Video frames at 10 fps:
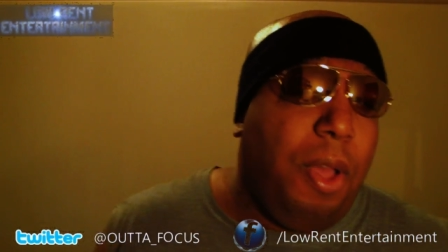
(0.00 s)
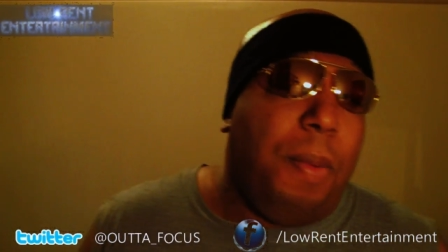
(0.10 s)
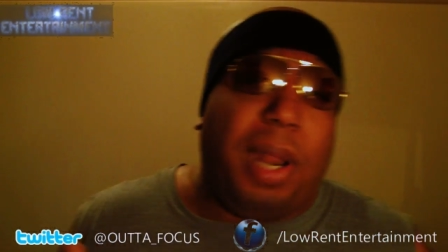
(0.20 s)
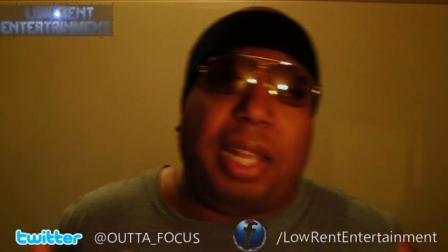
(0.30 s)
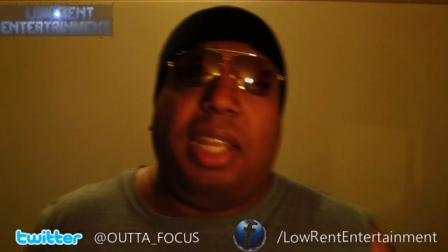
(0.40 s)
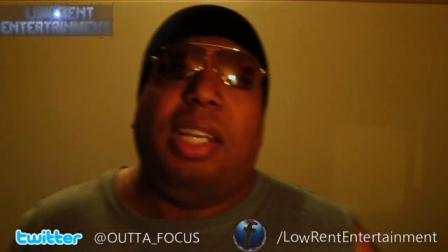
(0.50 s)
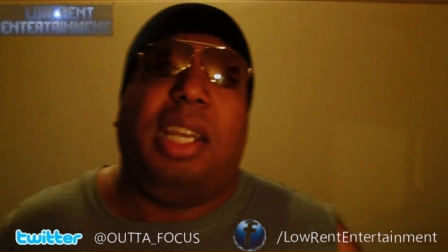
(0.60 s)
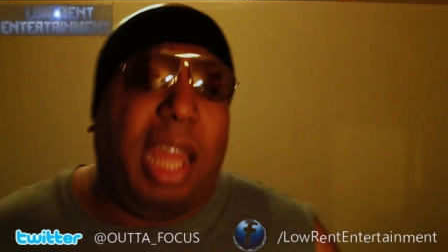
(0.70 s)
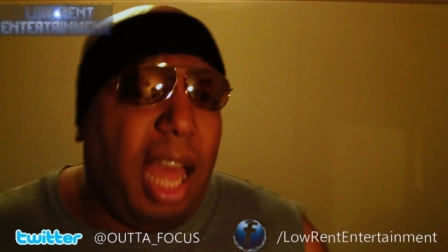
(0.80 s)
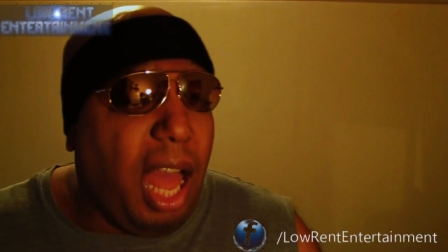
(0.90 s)
But at the end of
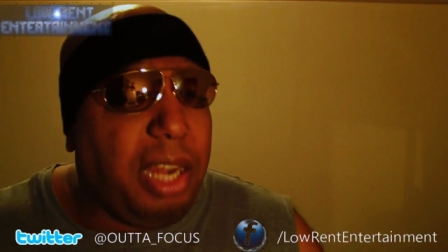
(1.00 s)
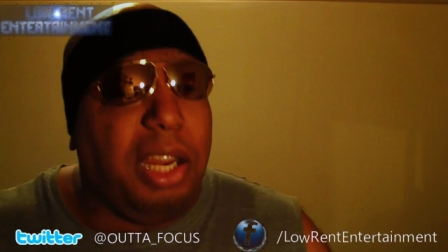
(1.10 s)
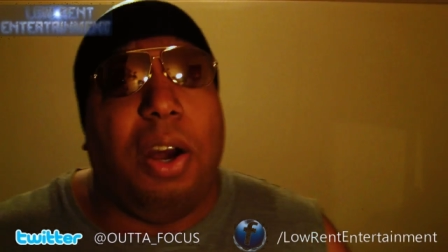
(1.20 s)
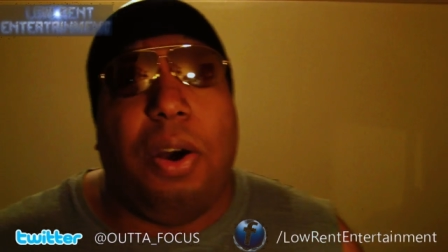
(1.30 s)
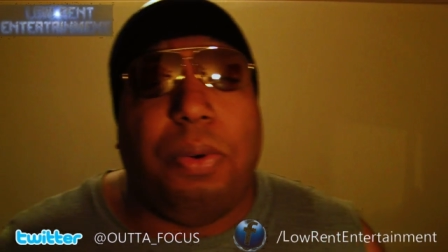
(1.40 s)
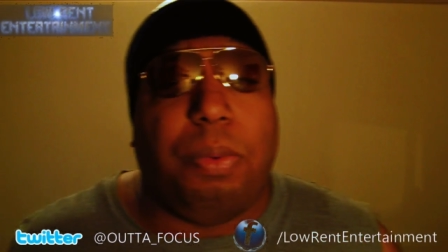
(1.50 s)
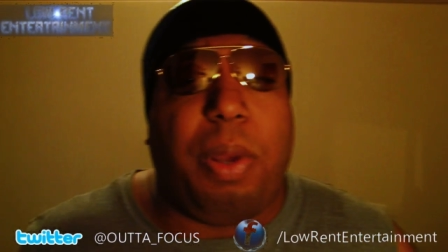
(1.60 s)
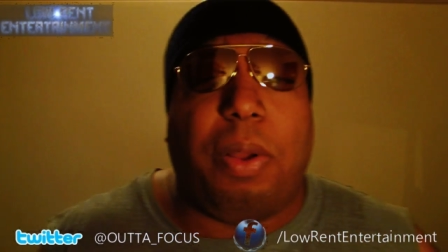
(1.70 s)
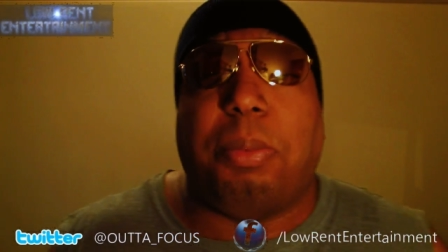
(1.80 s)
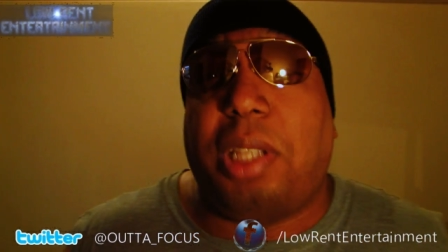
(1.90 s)
the day, I know
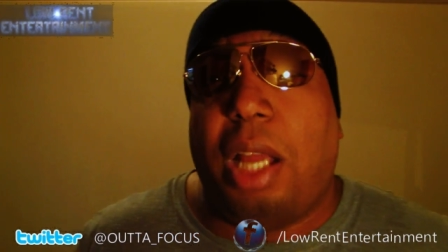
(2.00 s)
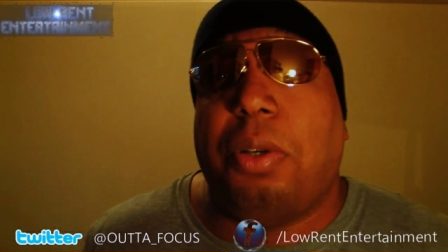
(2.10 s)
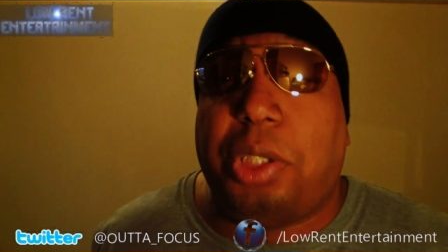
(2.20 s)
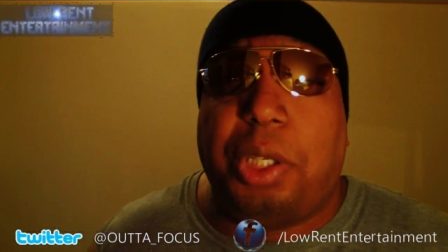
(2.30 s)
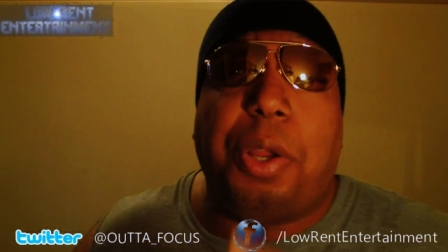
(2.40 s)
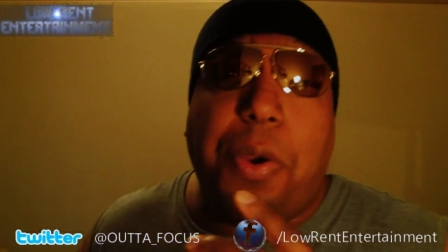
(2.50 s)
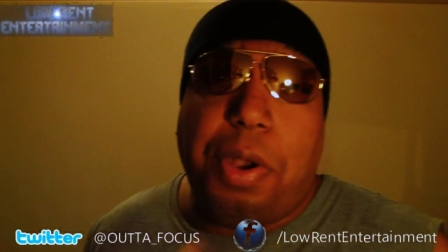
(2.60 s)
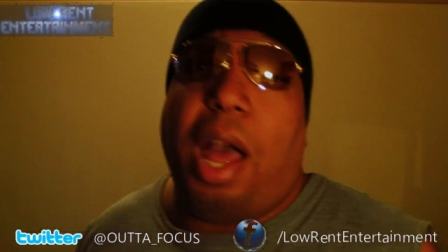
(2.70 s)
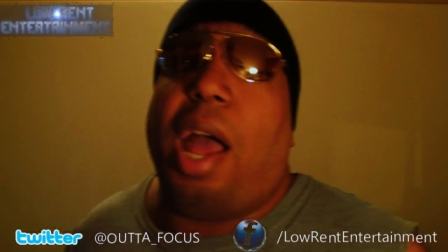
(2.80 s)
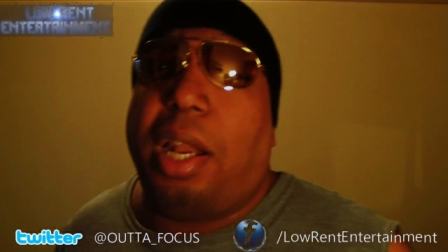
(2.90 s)
whether I'm signed to a studio or
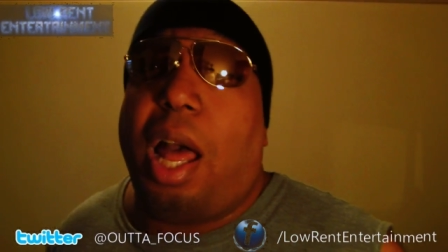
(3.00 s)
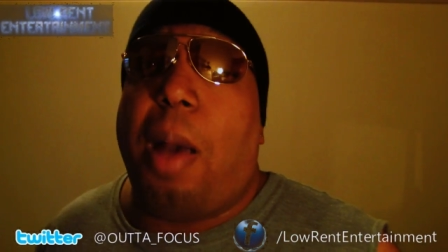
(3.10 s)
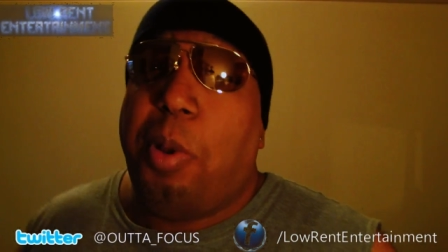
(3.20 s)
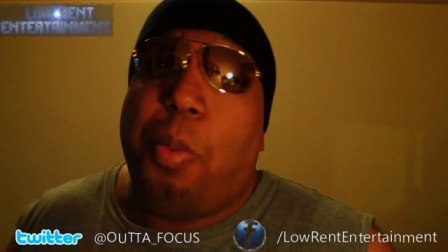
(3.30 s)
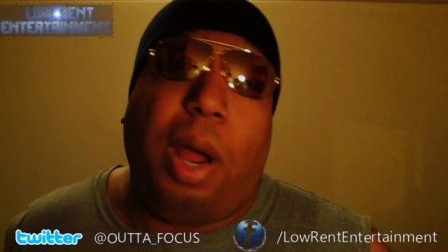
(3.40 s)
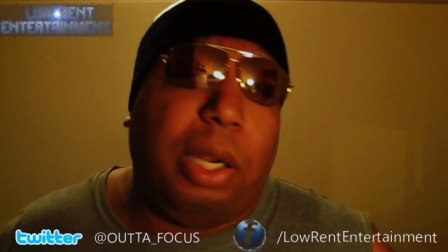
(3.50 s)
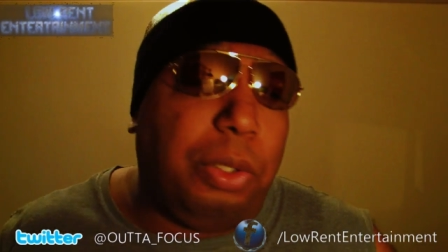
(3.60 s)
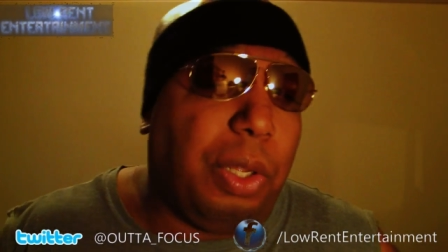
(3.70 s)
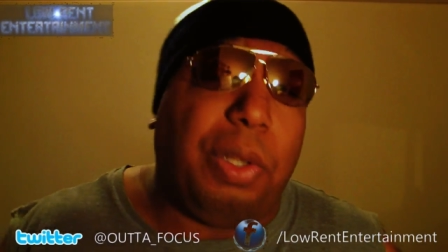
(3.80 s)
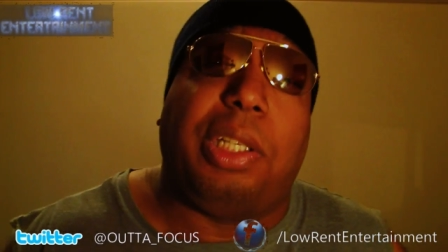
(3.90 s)
not, I'm the one
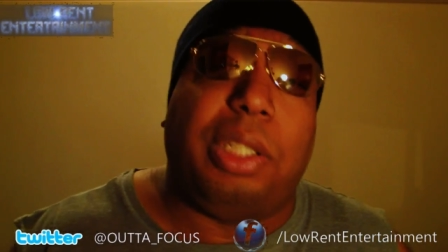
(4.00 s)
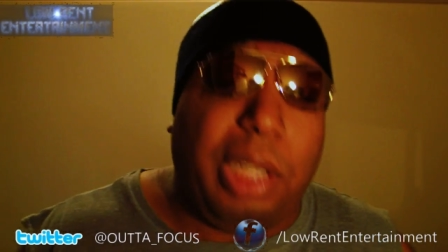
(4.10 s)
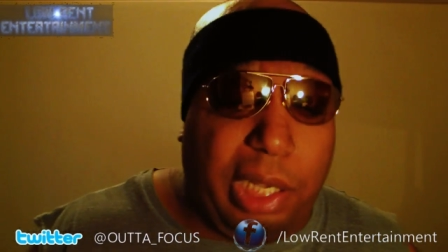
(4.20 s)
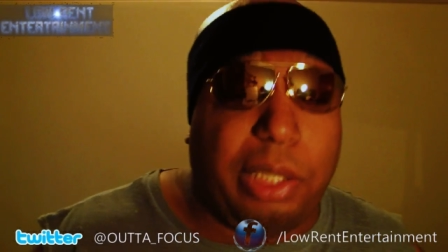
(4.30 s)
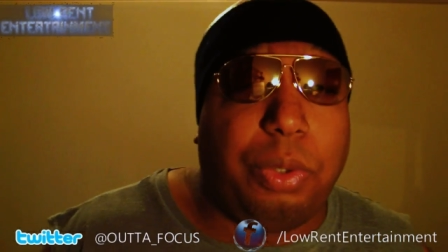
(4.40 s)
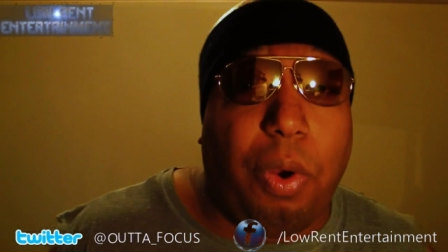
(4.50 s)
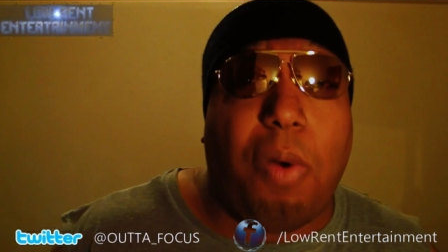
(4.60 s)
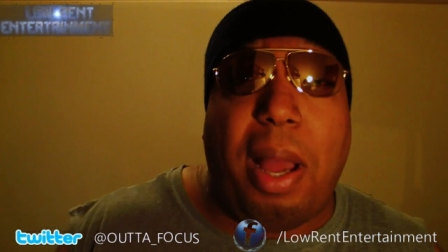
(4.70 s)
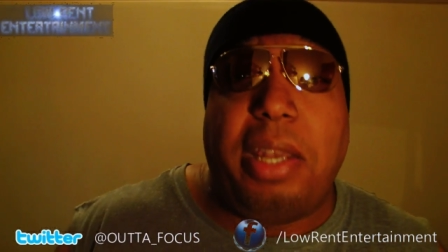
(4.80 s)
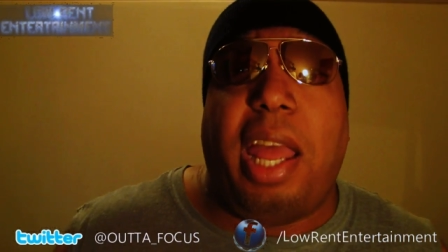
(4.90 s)
who's in control of
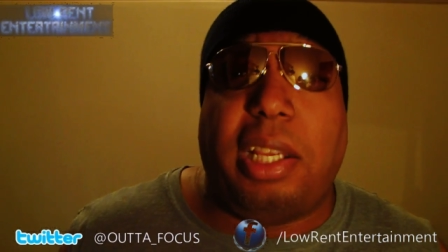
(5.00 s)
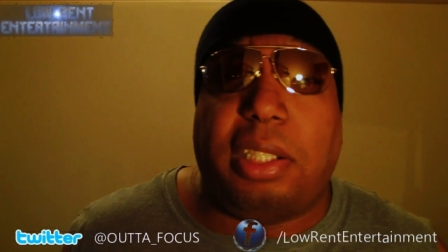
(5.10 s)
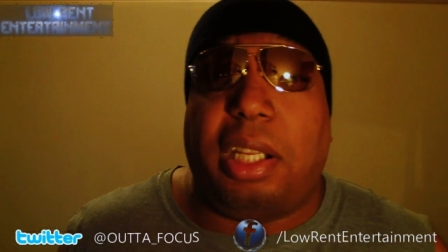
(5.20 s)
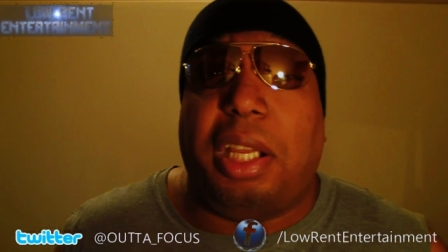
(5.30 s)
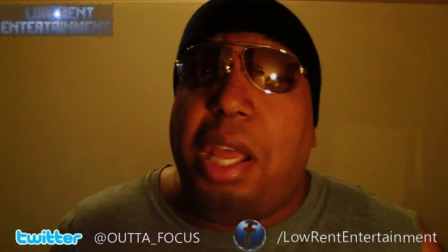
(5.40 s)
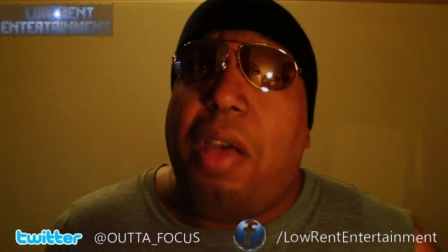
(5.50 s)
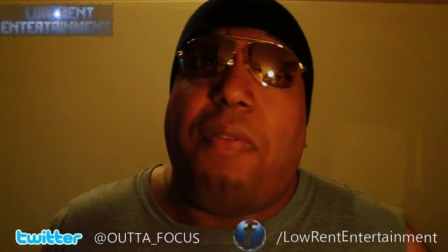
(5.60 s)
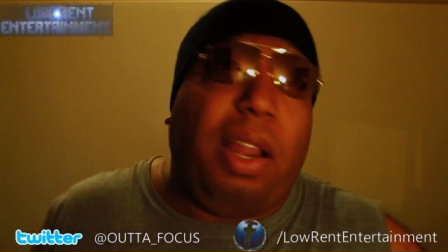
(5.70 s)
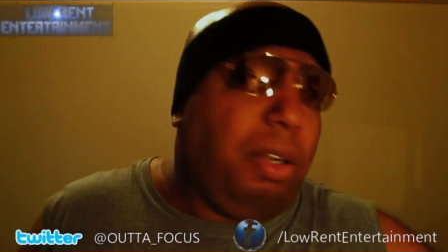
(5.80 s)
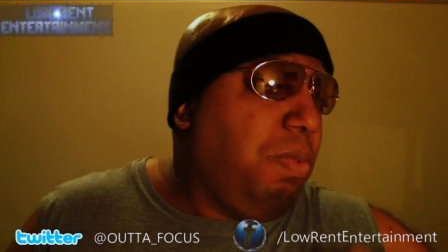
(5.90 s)
my destiny. If
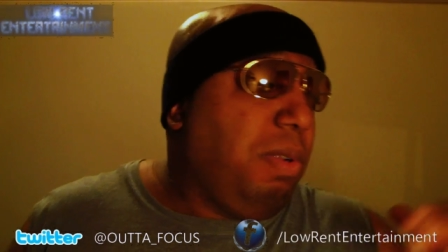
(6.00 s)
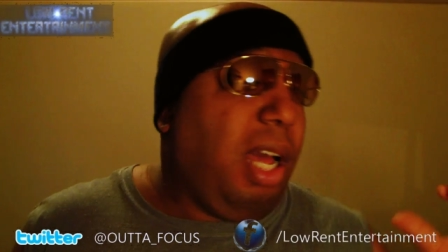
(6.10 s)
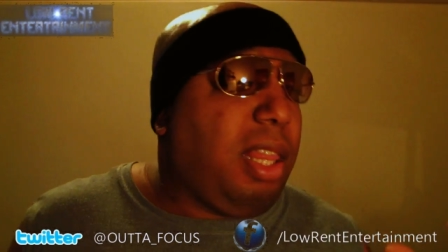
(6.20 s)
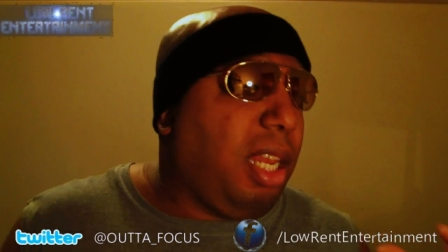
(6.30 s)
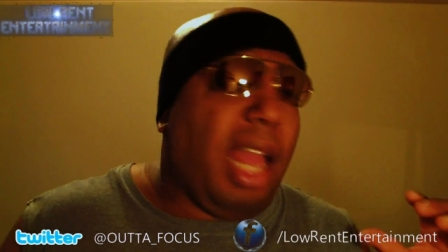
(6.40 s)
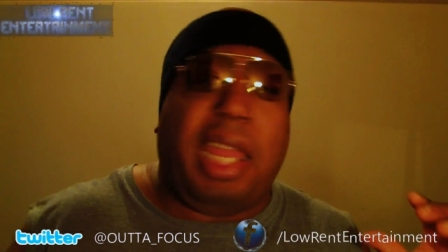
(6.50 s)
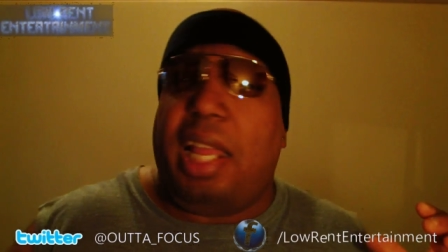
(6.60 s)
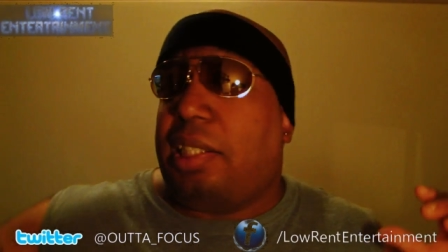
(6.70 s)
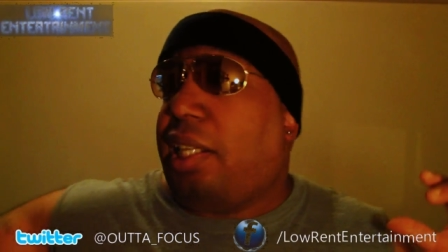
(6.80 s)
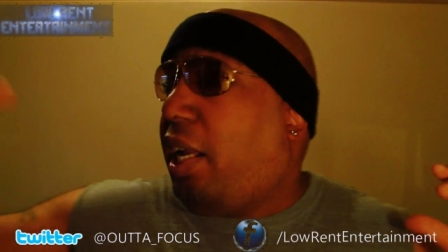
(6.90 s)
I don't do nothing, I
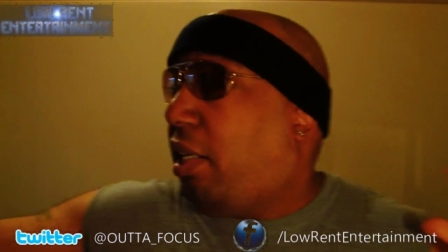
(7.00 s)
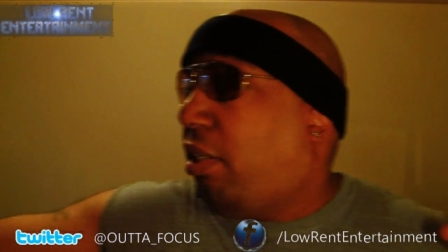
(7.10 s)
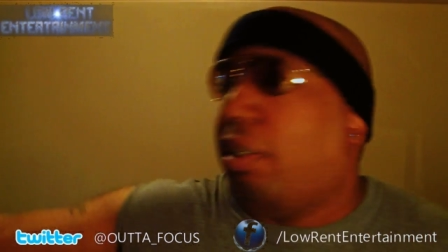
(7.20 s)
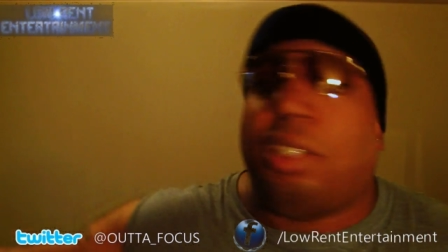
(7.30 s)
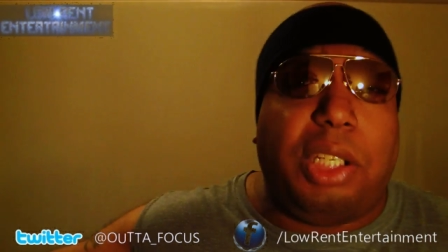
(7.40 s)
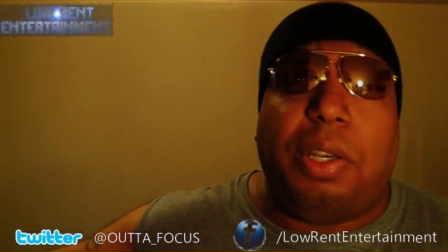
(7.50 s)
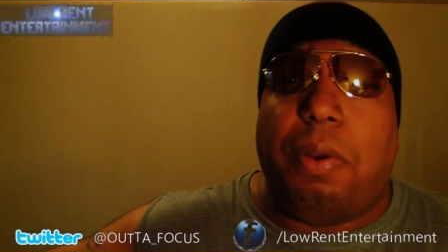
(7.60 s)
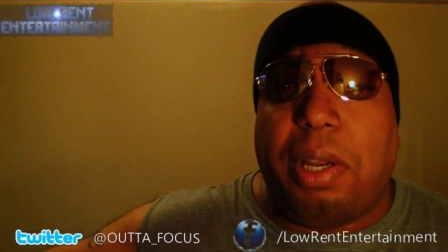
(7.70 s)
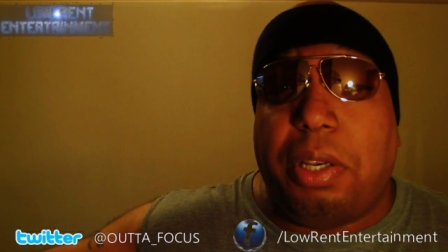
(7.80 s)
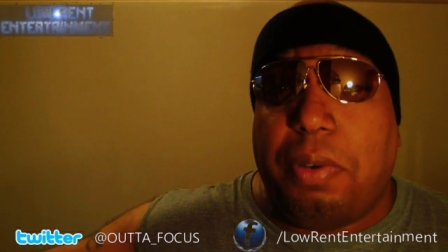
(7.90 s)
can't say the studio
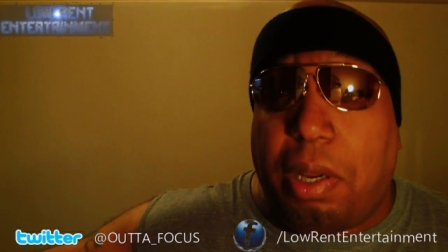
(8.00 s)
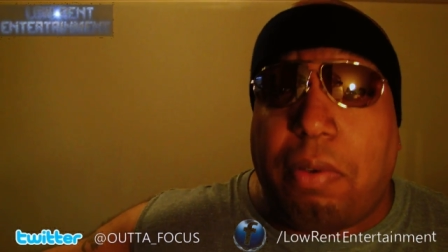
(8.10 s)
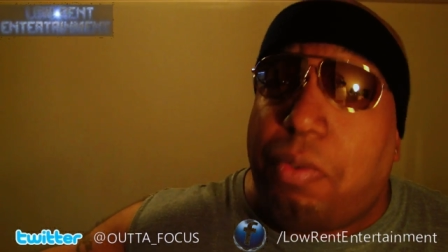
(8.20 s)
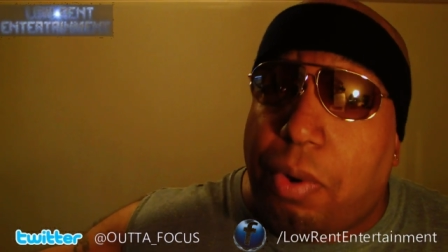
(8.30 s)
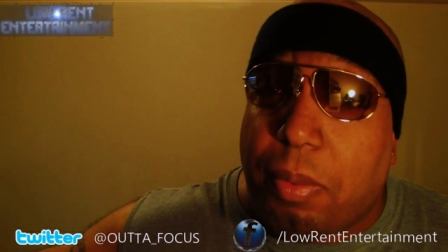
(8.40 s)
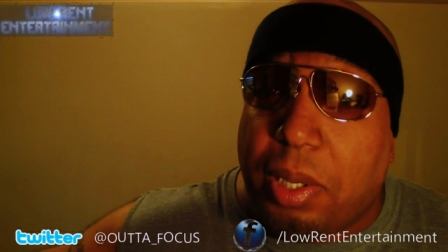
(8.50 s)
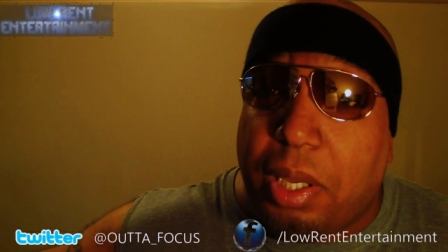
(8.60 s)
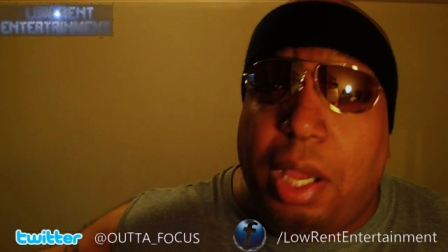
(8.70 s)
didn't do nothing for me.